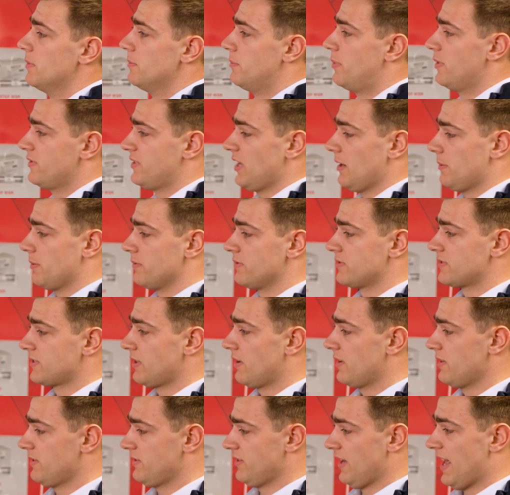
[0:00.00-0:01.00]
put up on
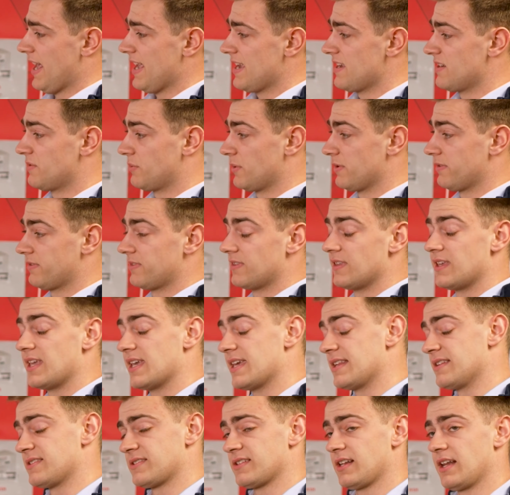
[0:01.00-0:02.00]
site to aid with the
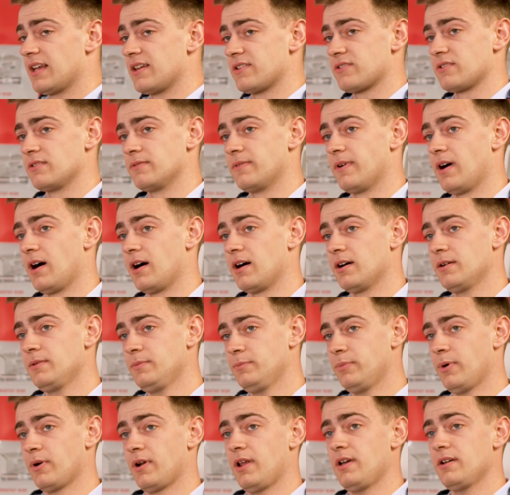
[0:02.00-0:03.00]
installation of our
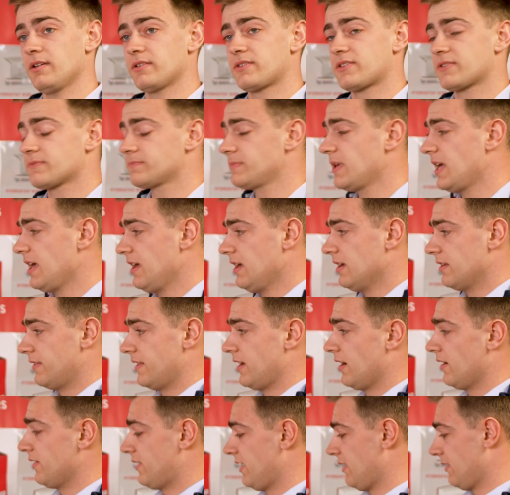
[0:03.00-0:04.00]
products.
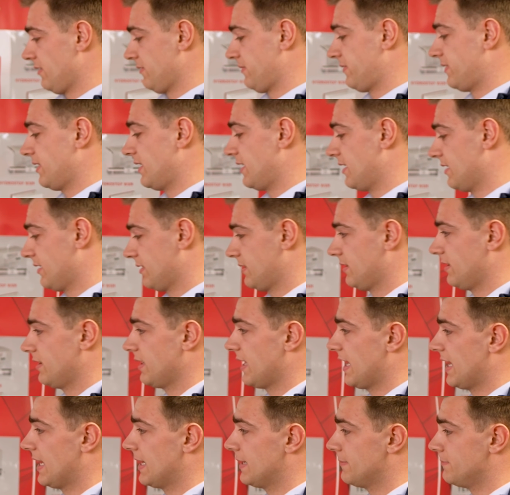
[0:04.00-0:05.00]
The idea of the
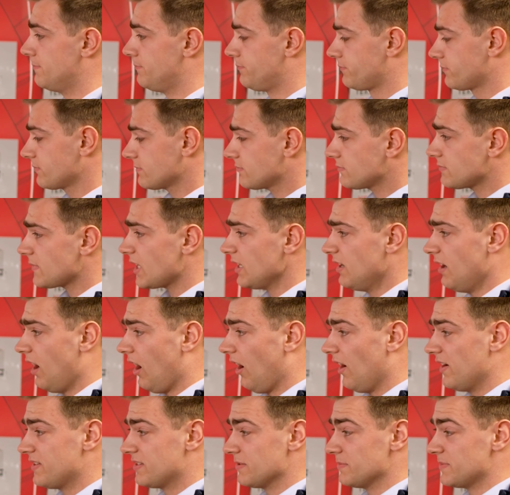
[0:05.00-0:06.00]

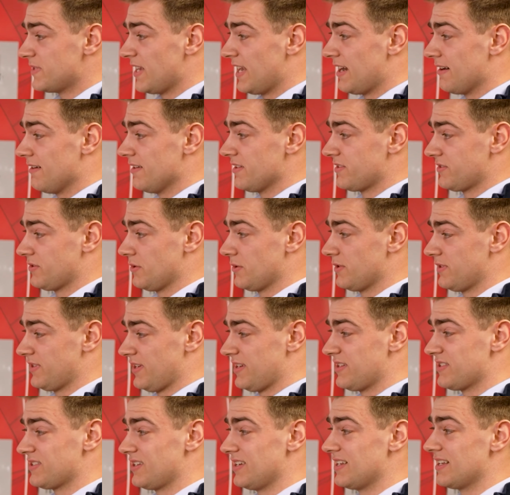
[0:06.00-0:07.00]
items here is to
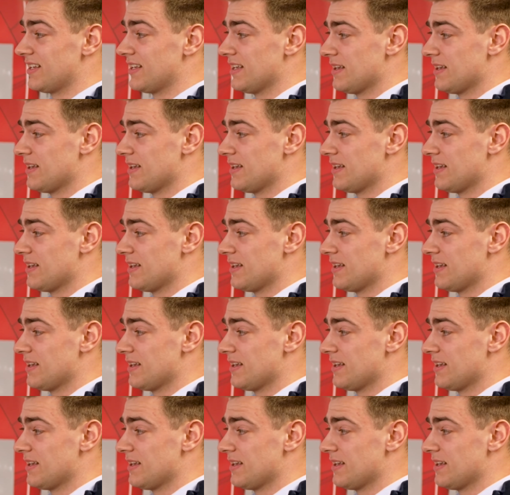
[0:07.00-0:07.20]
essentially